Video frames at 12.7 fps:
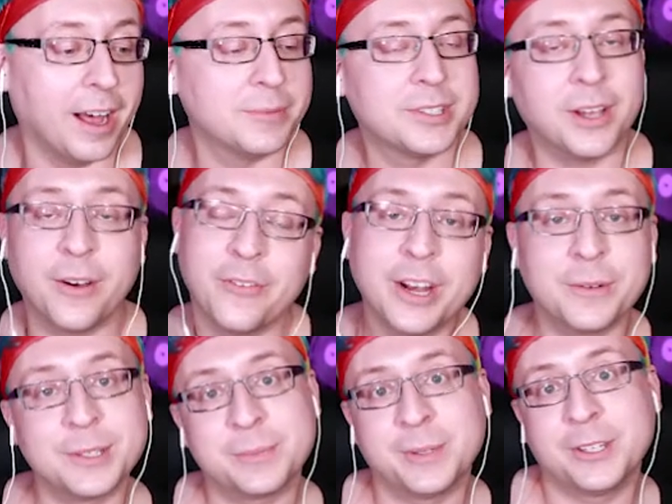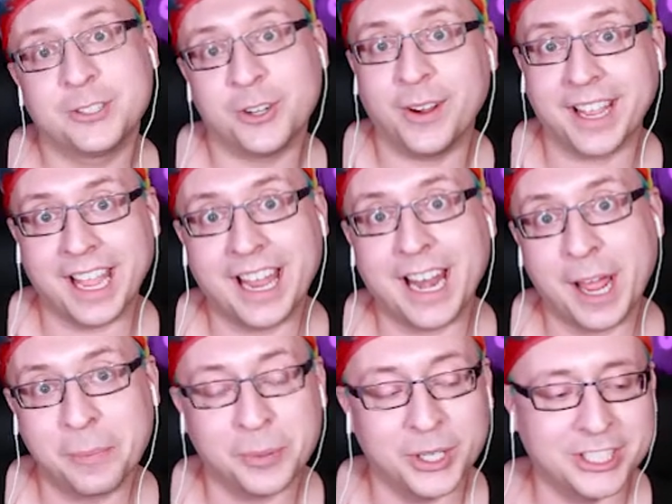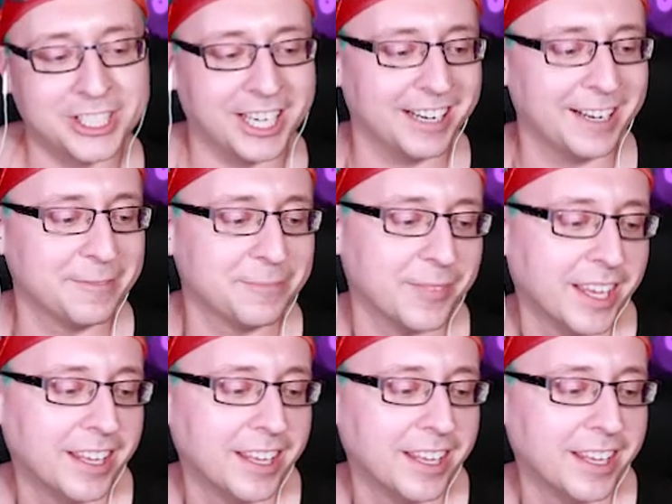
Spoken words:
So if anyone's been enjoying it, I appreciate it.